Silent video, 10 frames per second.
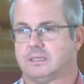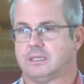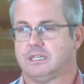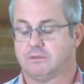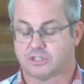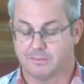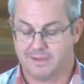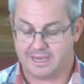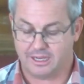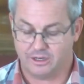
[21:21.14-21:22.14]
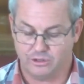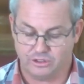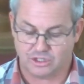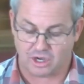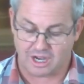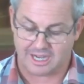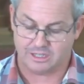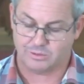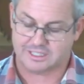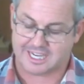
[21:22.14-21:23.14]
He was a man who dined
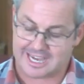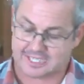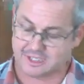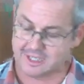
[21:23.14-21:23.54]
with tax